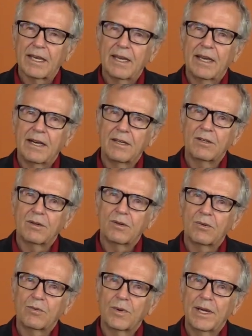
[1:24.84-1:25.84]
And
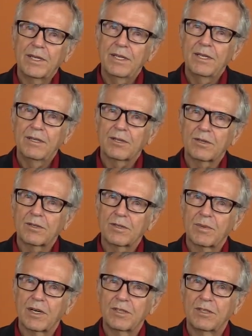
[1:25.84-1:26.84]
when he heard
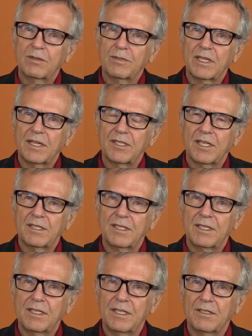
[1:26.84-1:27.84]
about human
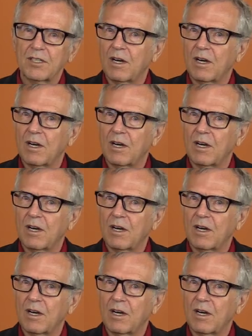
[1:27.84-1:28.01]
identity needs,